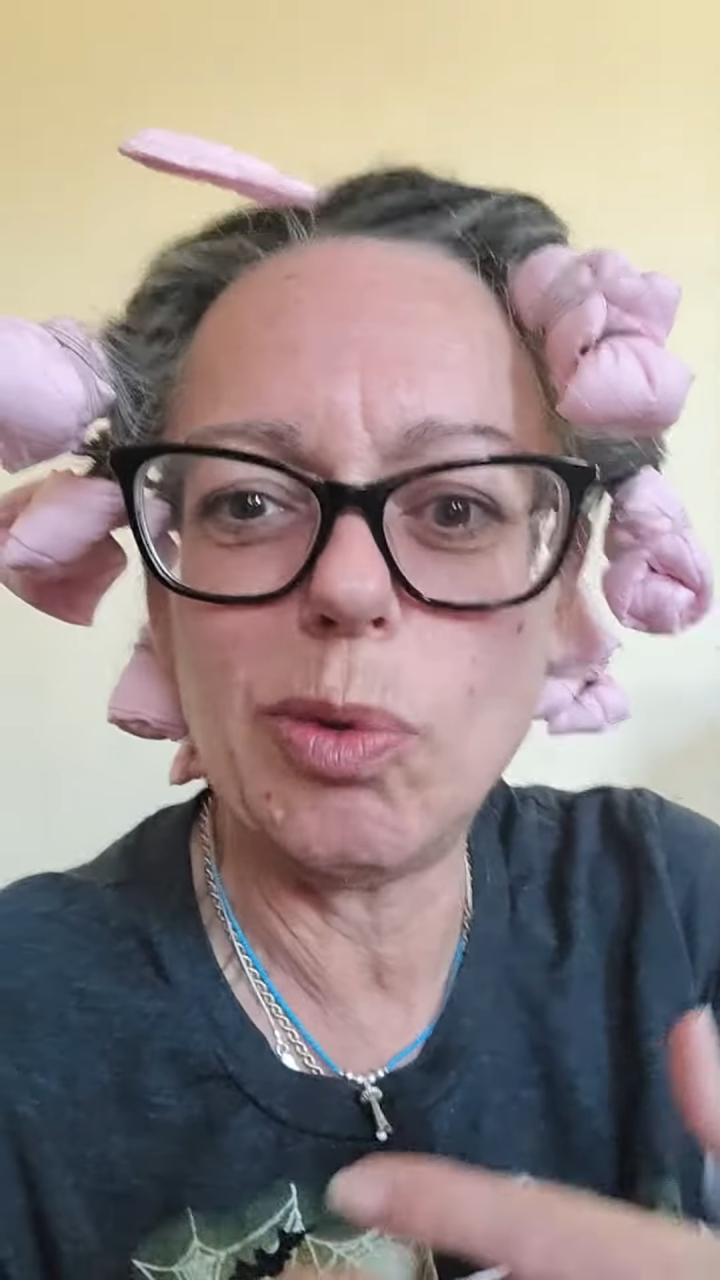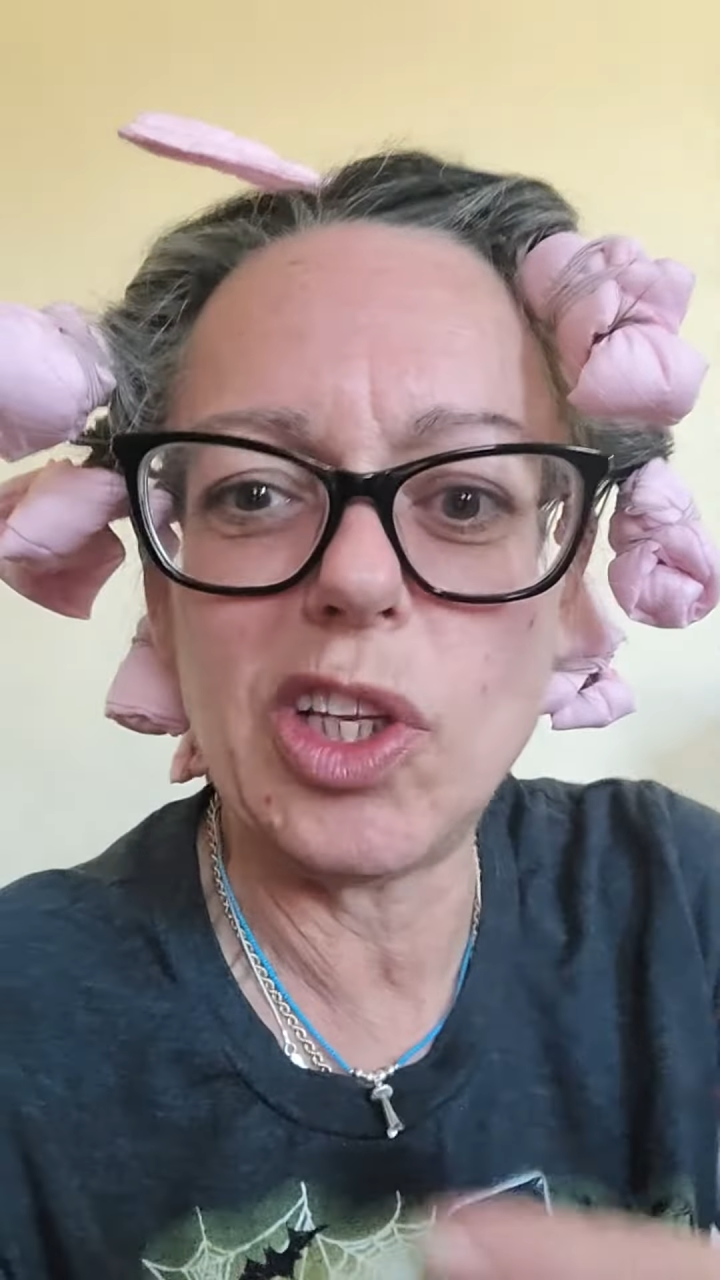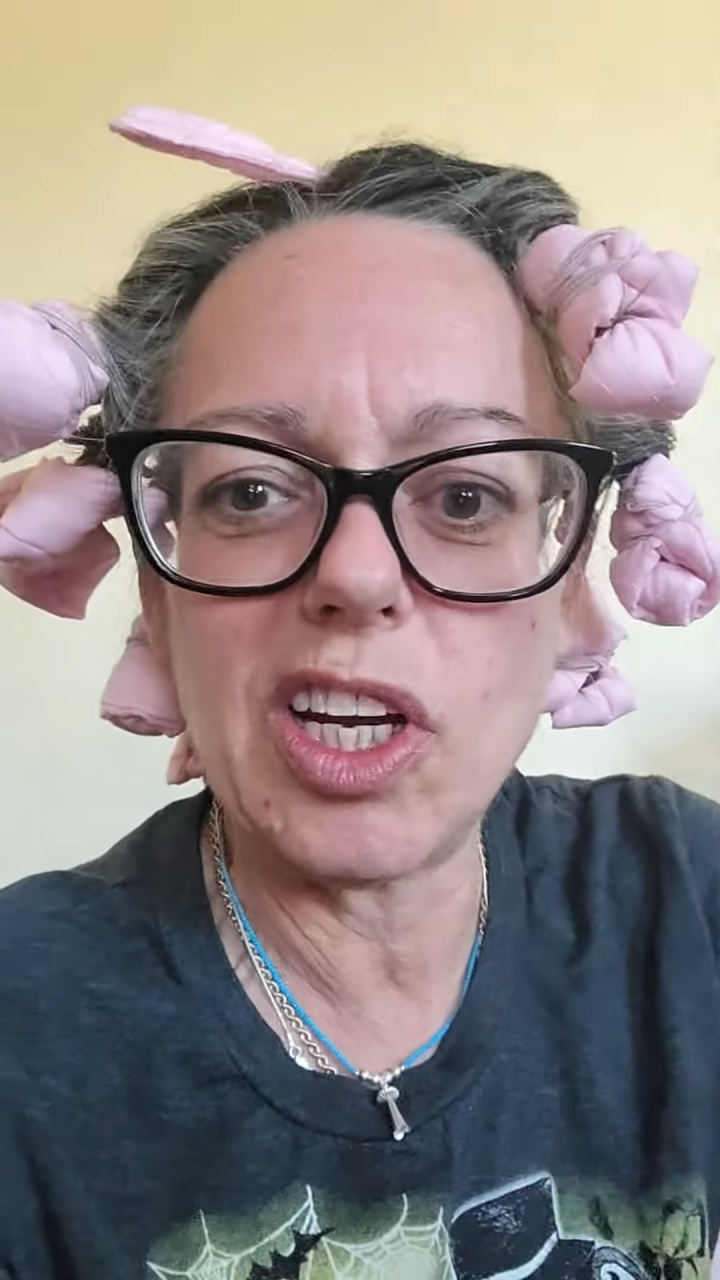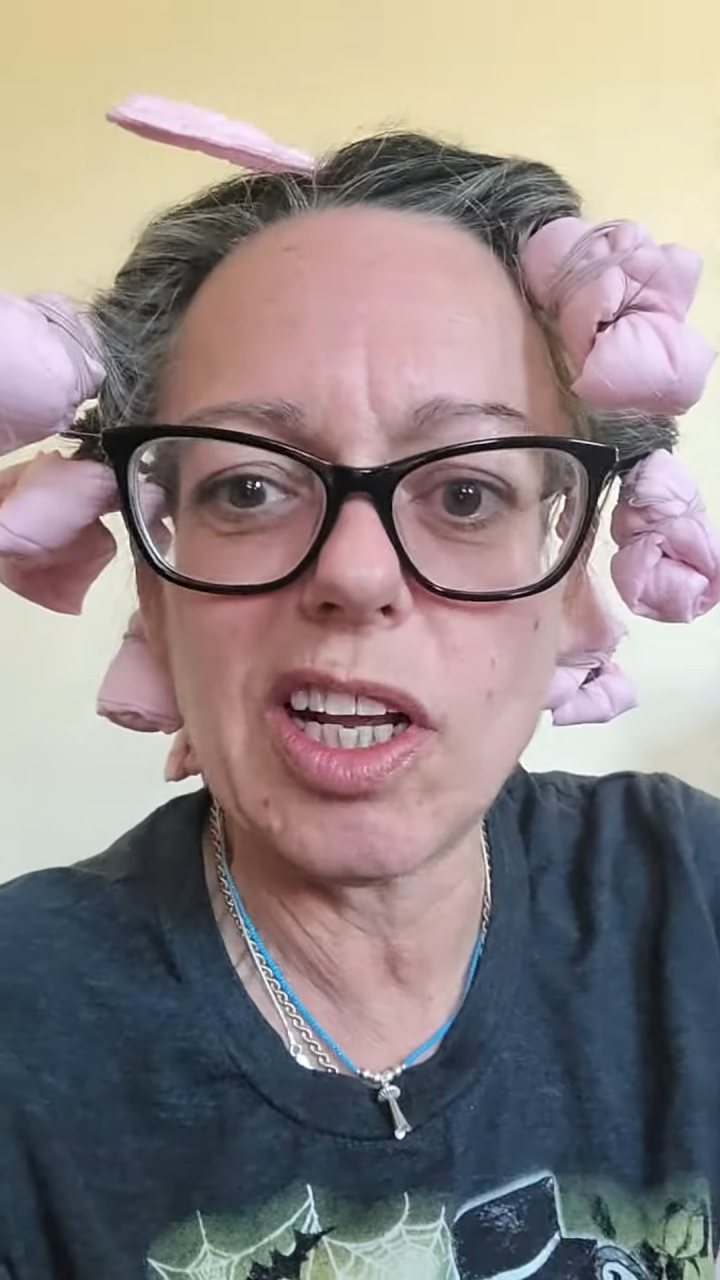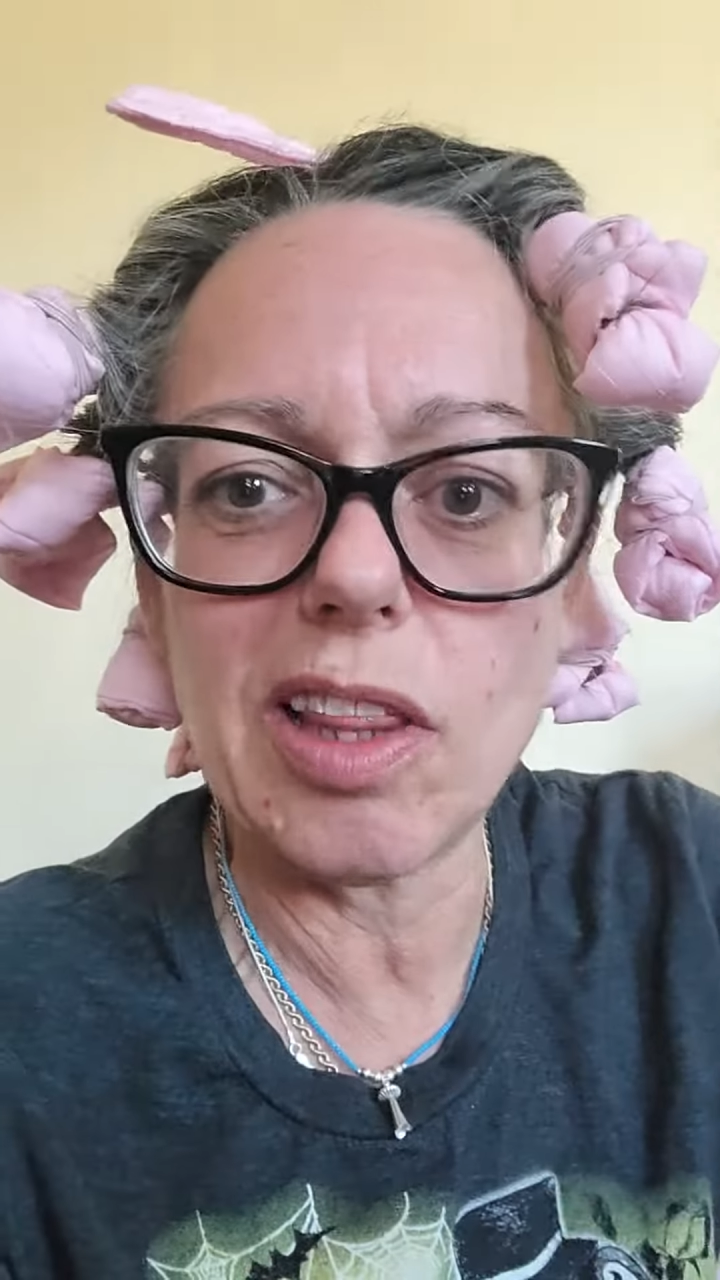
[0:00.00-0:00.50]

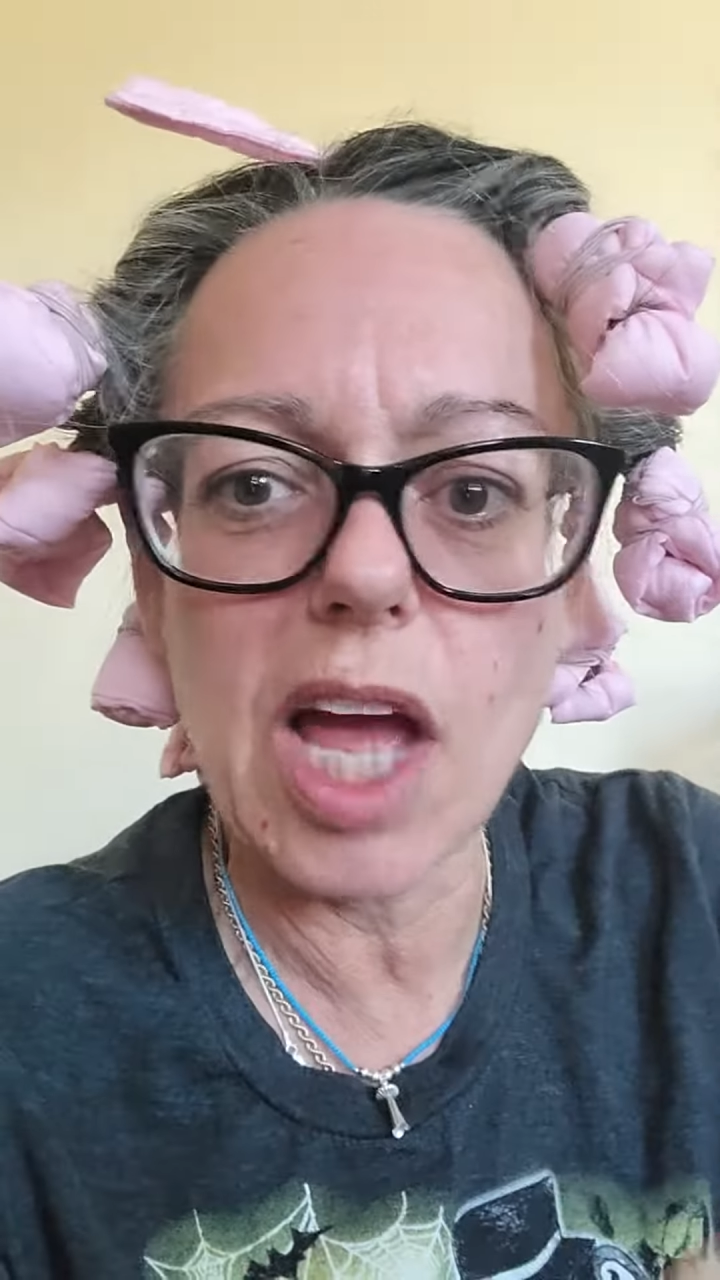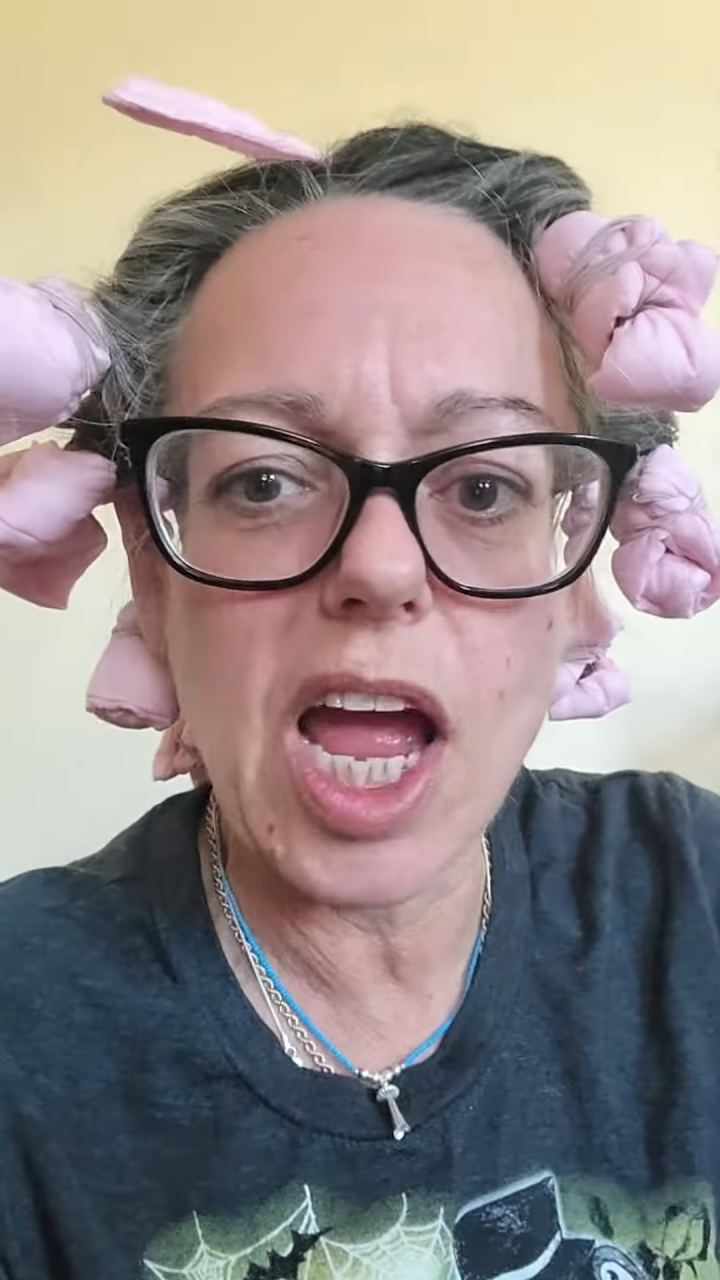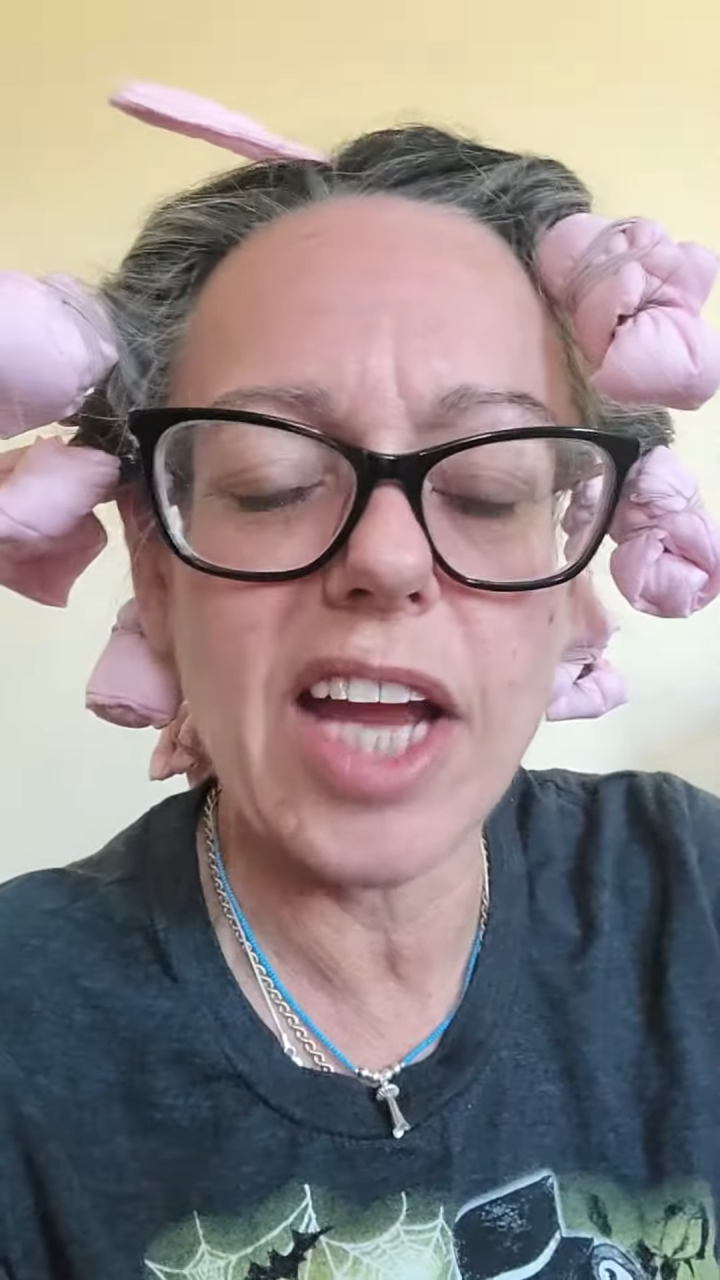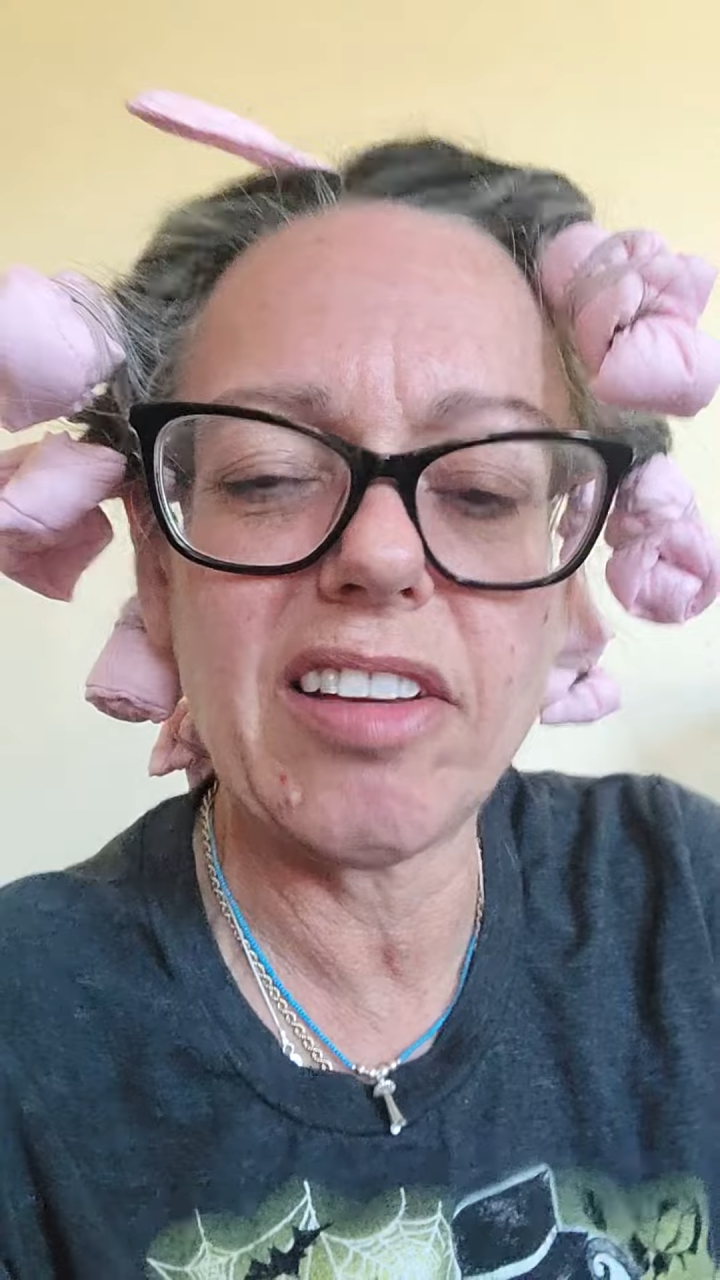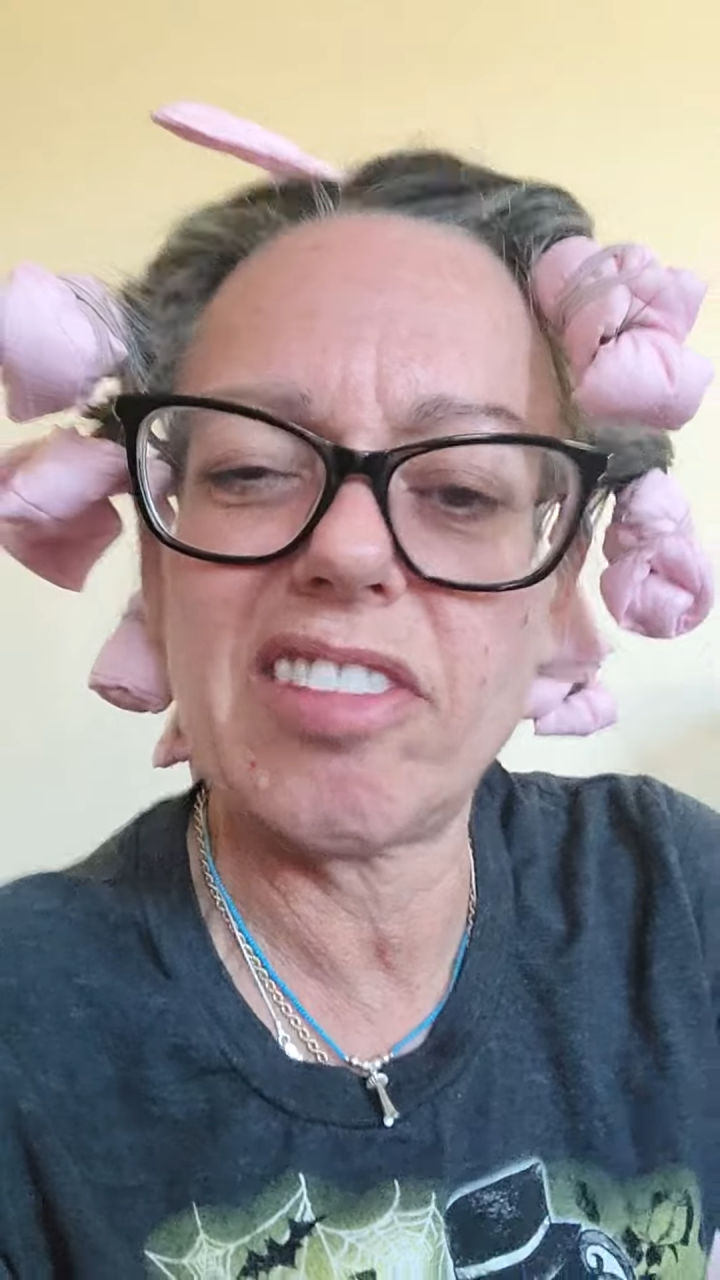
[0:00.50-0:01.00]
look like?